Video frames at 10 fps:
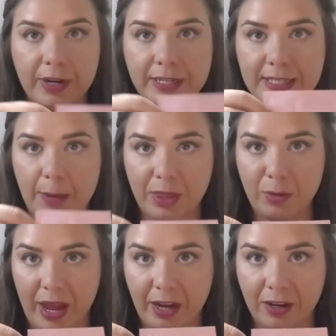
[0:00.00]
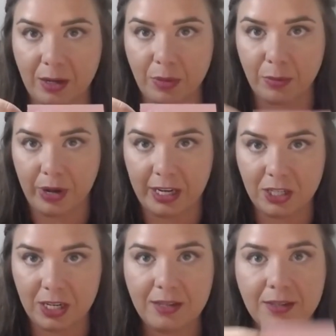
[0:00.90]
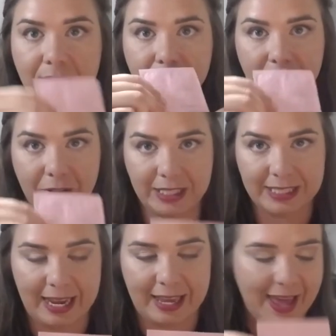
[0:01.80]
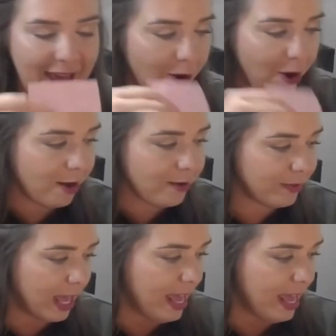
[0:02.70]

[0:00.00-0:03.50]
first step of the microdermabrasion. You're going to take that off.